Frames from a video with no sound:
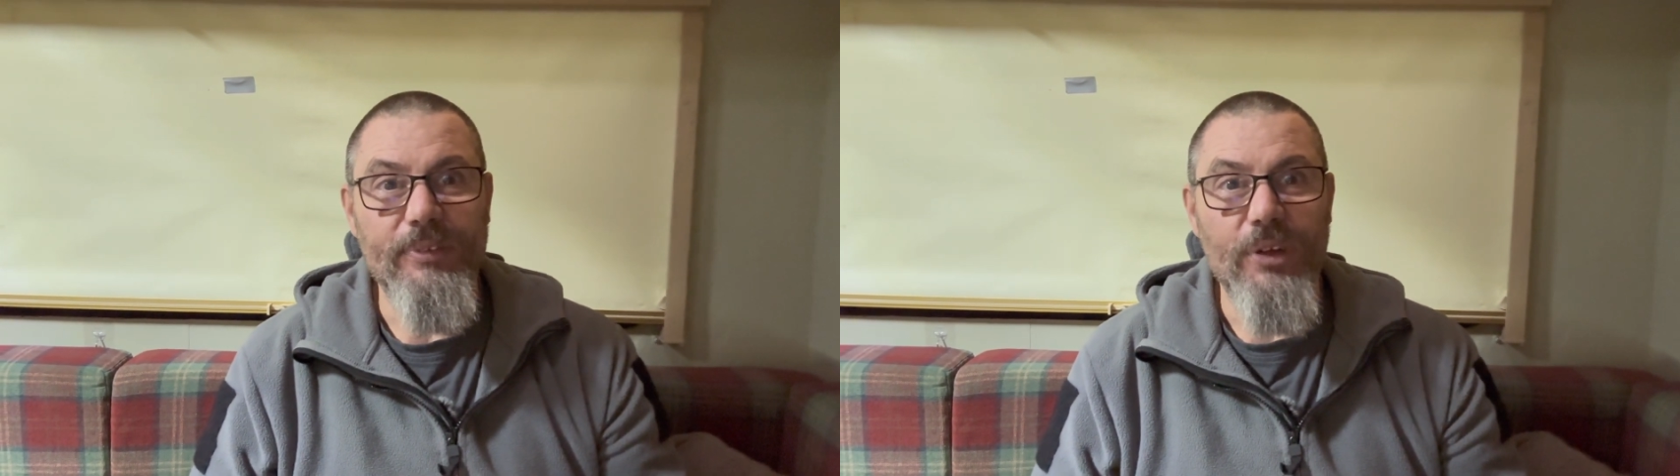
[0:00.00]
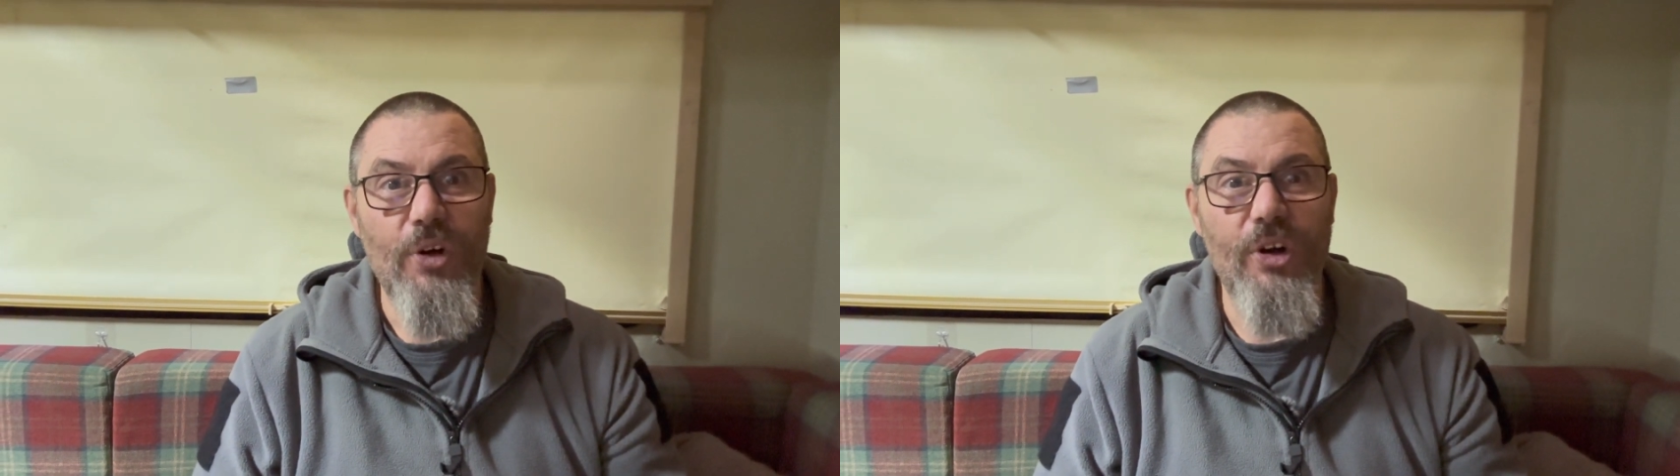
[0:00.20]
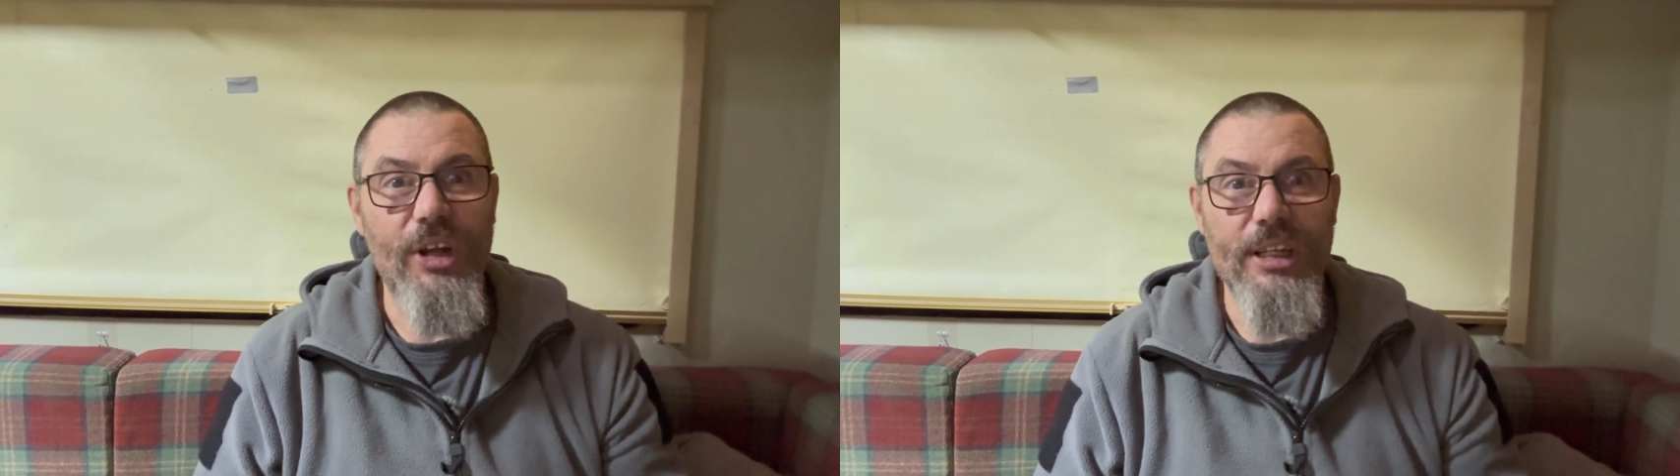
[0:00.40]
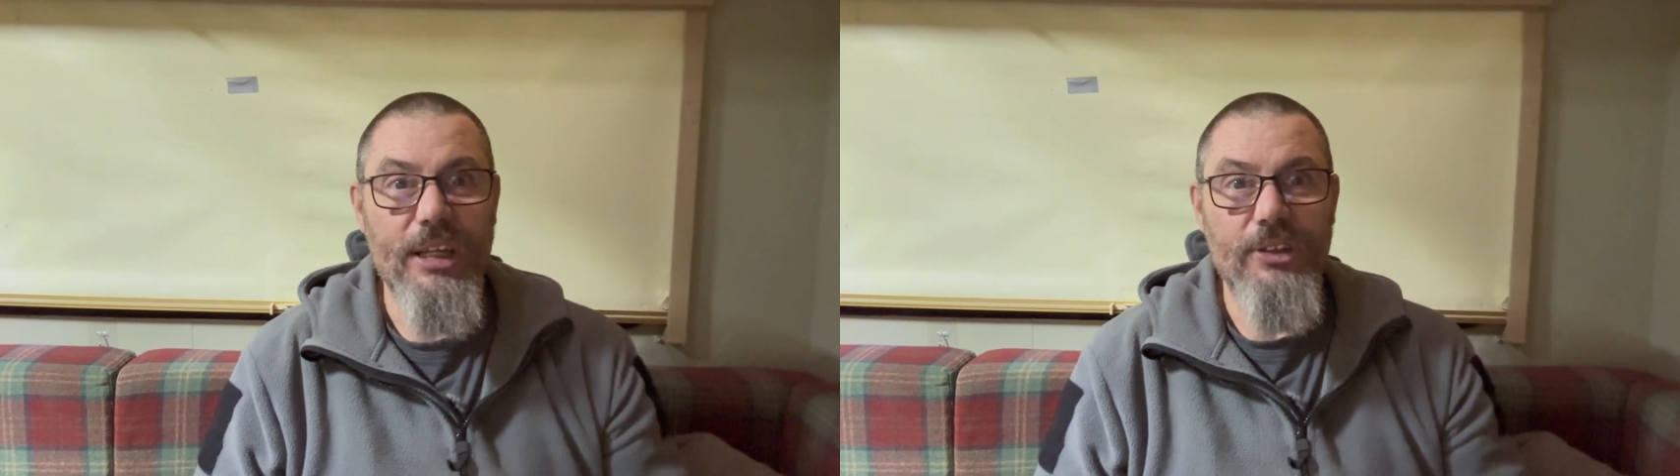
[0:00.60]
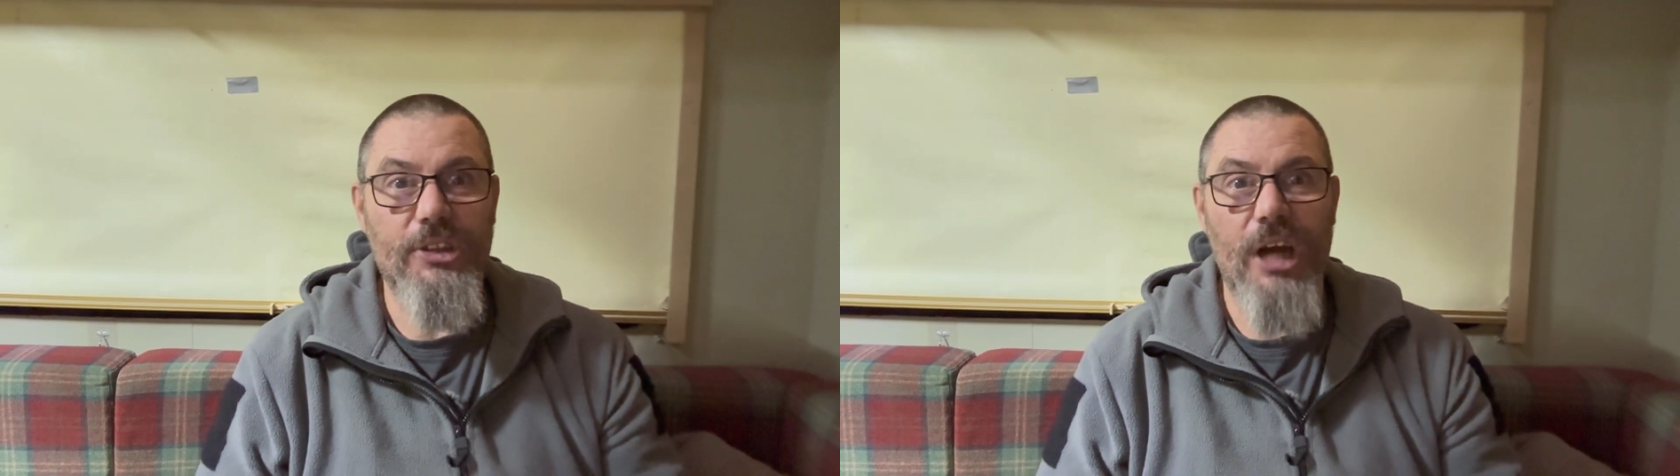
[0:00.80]
or
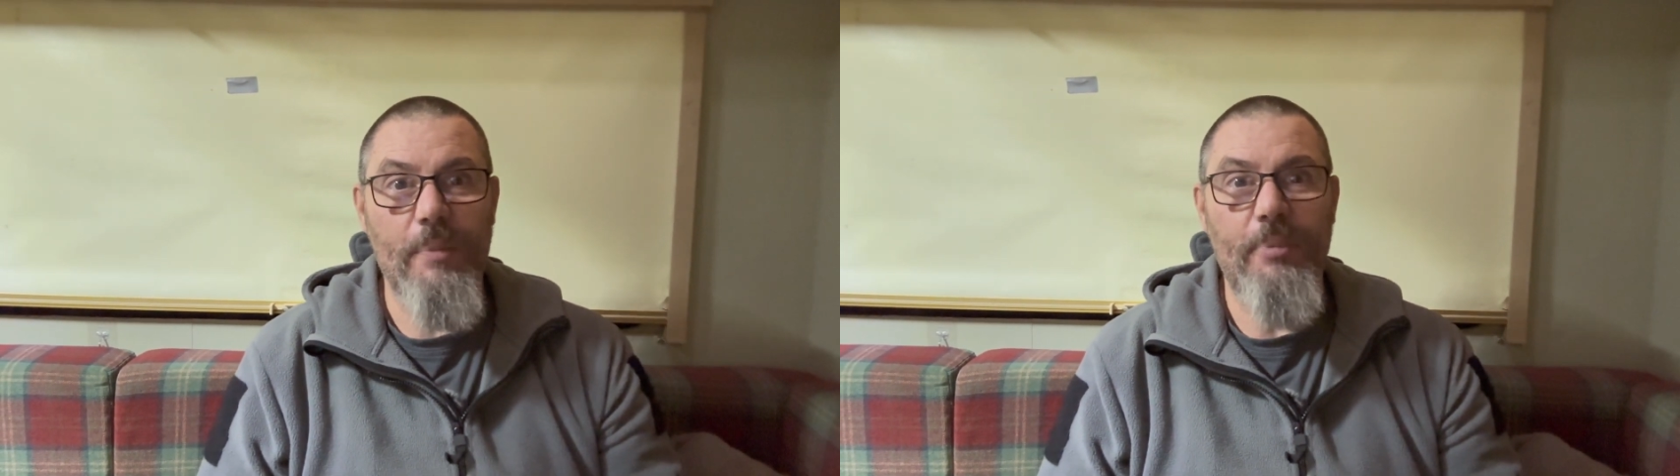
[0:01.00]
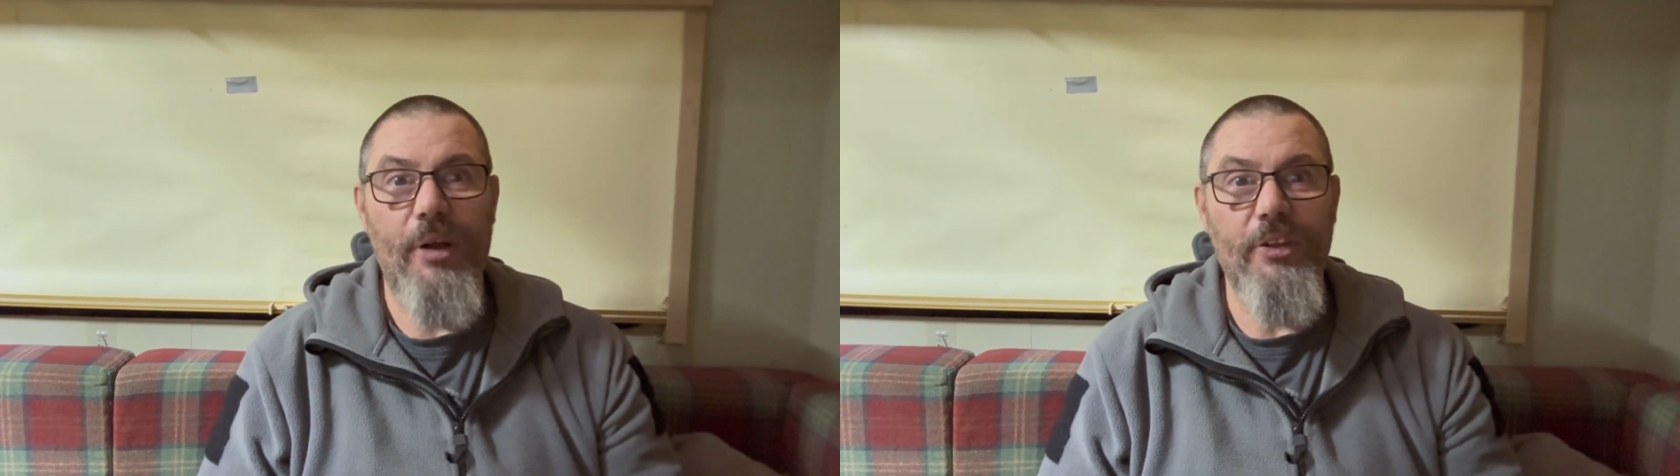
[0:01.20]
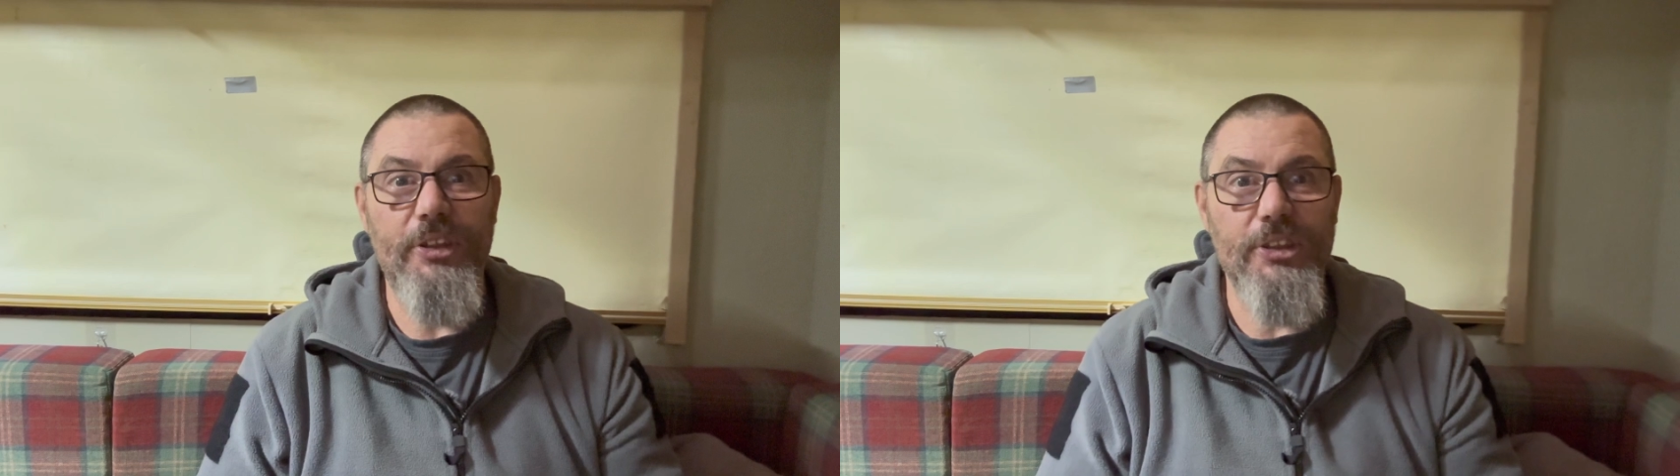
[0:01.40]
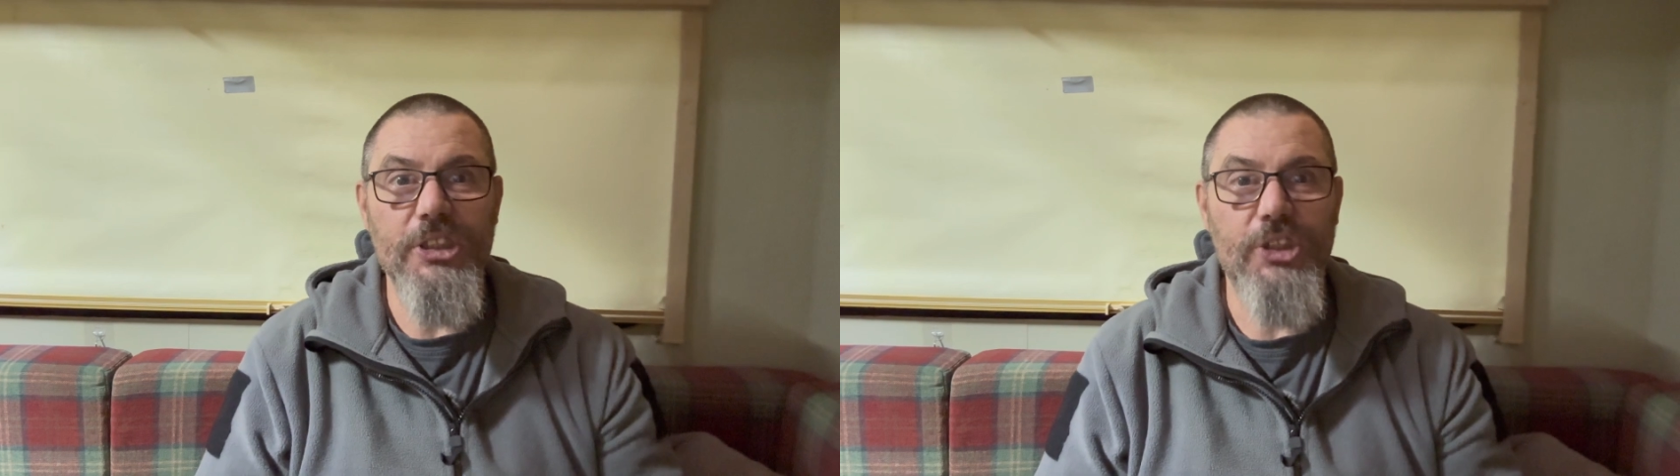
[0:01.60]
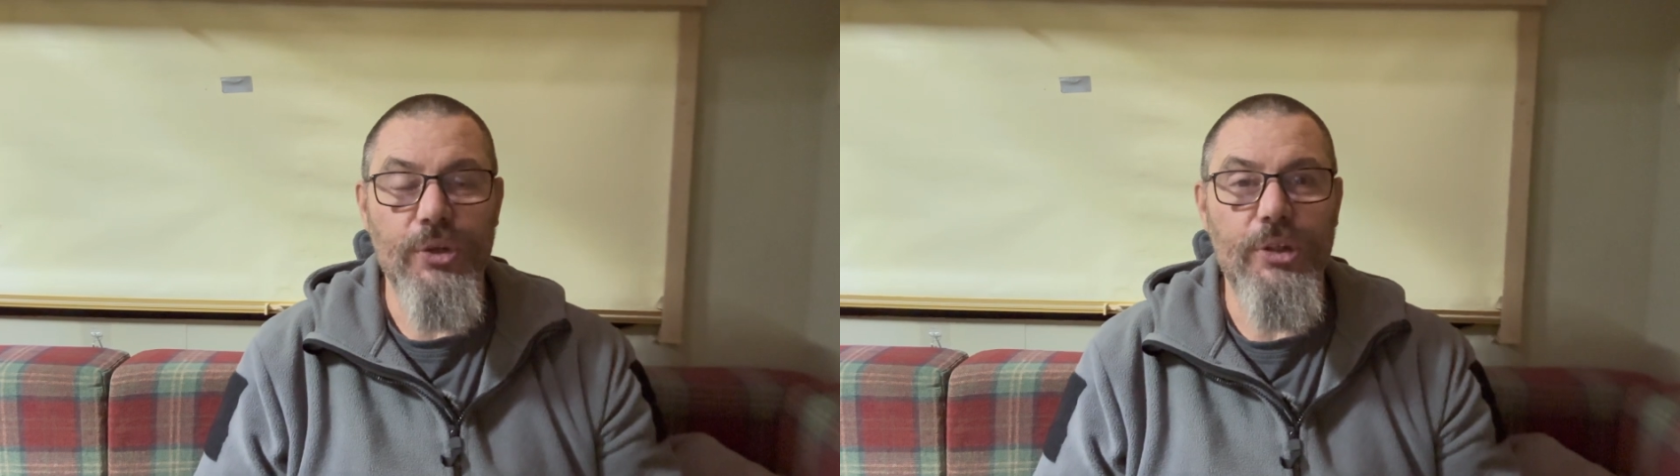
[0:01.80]
you just can't be bothered because
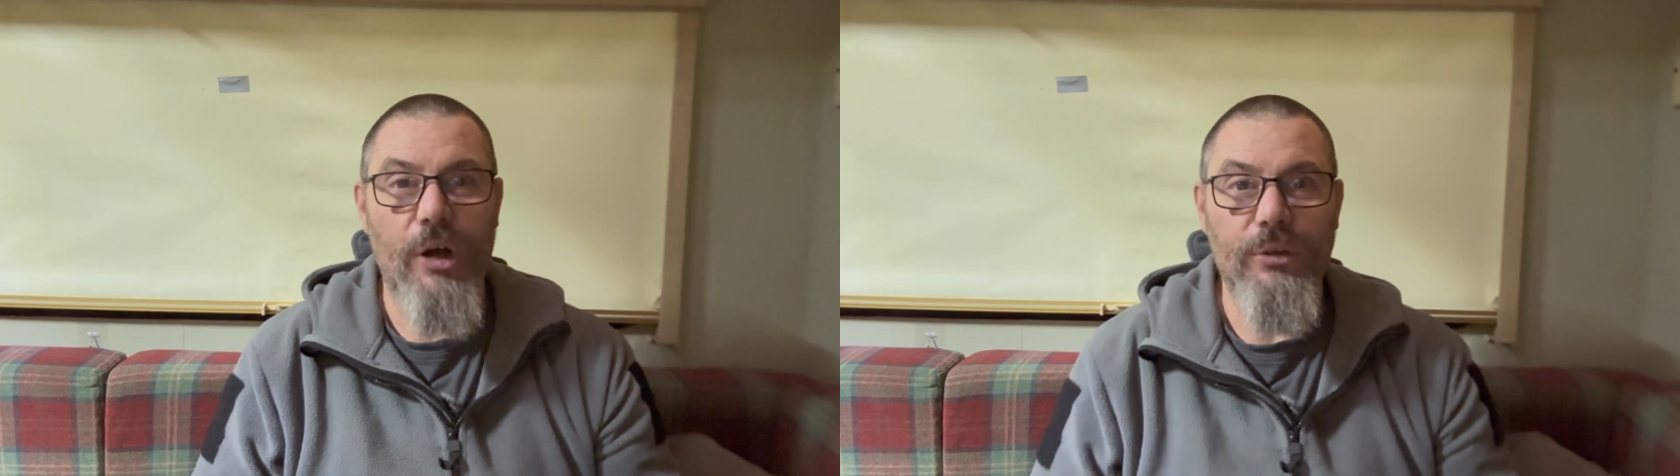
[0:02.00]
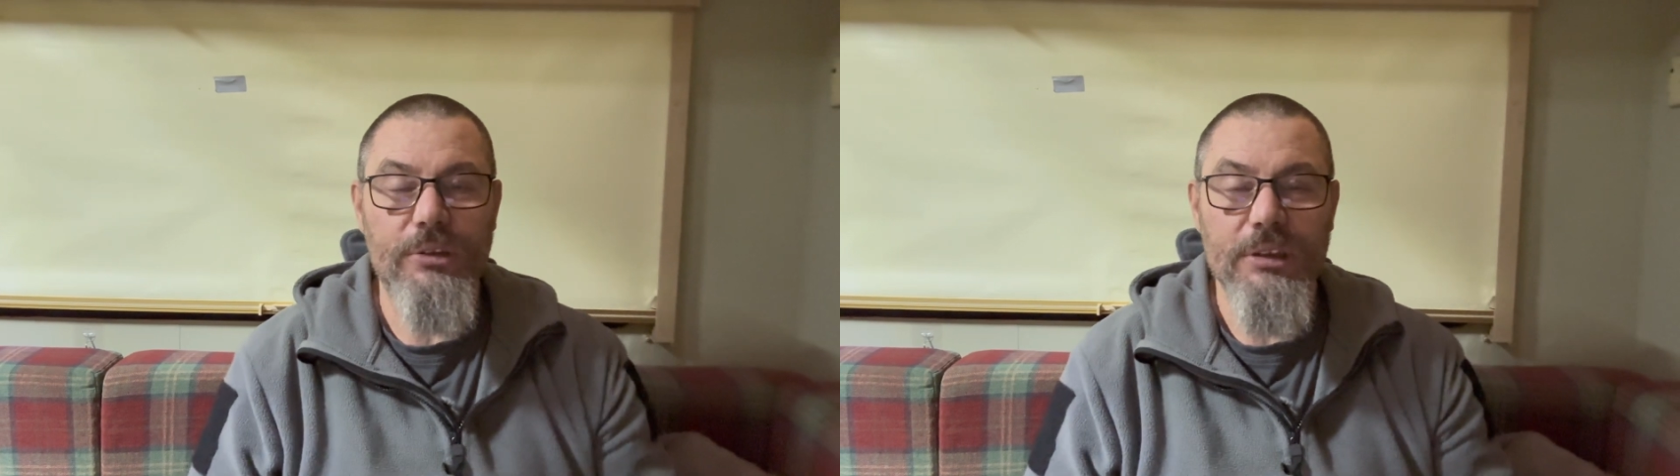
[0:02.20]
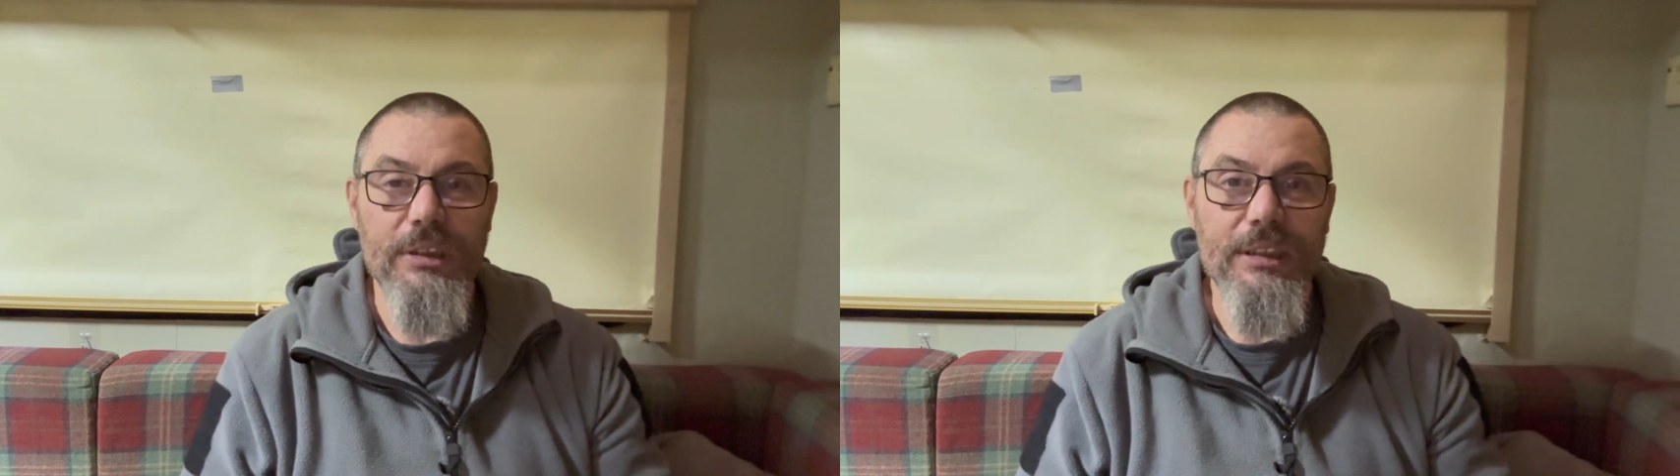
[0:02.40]
it's too cold.